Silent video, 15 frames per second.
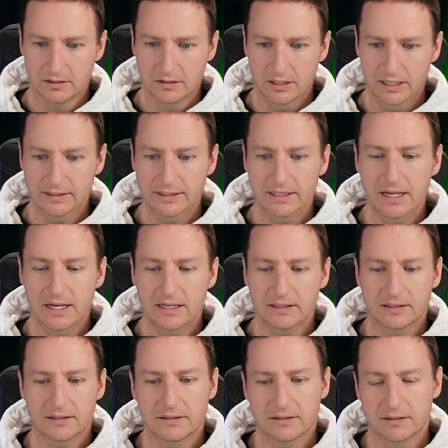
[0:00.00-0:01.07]

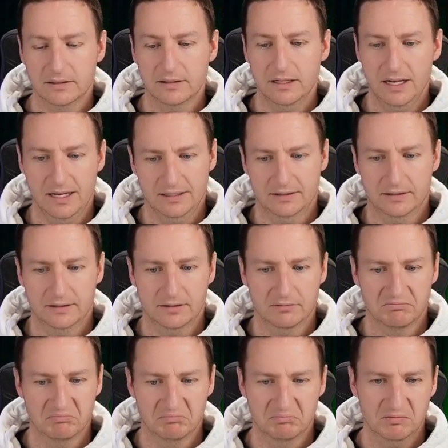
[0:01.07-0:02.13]
D8S.
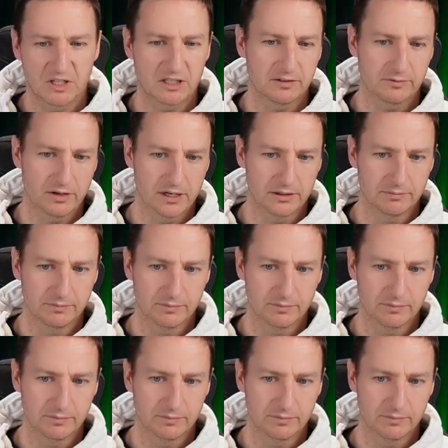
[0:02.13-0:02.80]
That's fine.